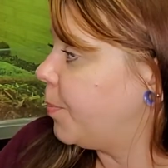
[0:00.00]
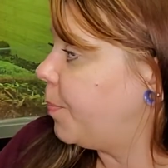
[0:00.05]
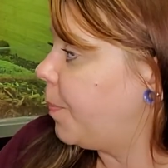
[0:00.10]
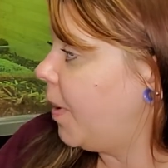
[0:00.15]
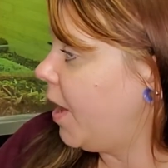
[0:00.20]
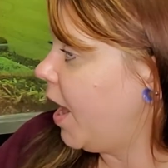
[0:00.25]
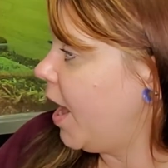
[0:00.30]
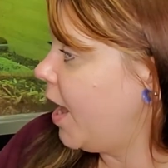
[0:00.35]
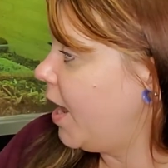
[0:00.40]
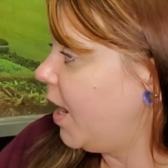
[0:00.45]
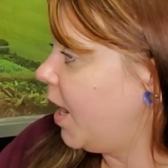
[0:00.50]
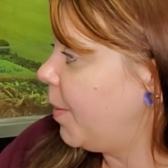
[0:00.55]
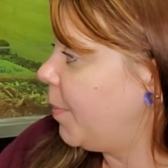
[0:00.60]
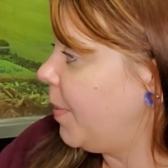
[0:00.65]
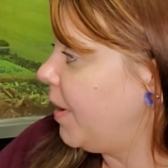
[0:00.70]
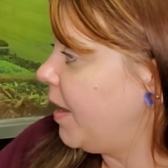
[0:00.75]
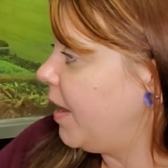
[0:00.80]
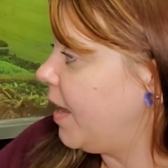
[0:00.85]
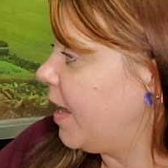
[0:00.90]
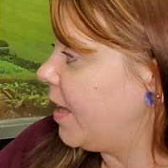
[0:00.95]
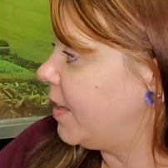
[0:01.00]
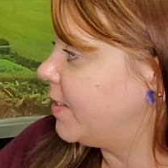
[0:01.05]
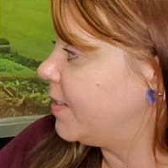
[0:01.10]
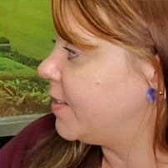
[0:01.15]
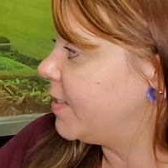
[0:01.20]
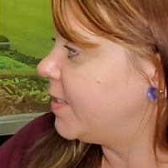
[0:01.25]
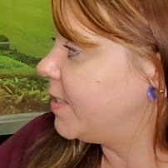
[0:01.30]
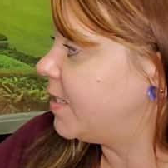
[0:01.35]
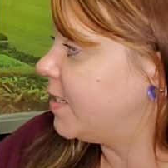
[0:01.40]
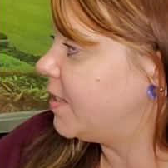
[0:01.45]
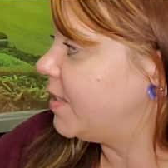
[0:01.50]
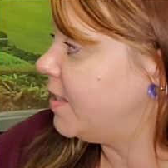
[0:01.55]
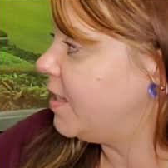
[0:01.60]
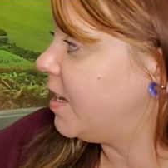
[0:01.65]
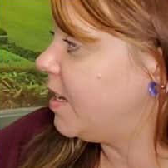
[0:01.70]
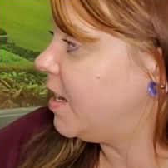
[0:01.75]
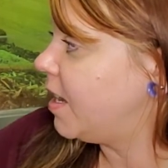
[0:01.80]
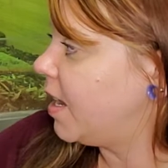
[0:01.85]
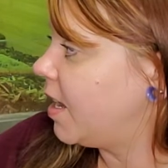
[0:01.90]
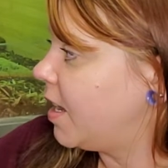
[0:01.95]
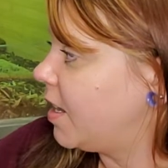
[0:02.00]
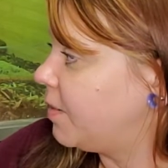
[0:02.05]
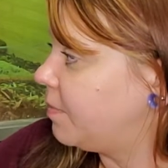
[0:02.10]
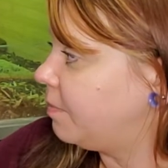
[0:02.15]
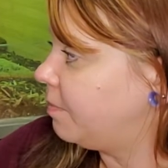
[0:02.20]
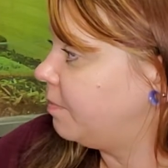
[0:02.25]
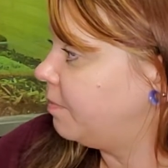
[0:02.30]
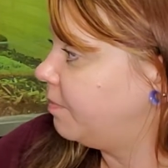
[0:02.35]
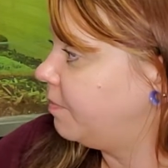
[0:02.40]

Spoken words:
but up against the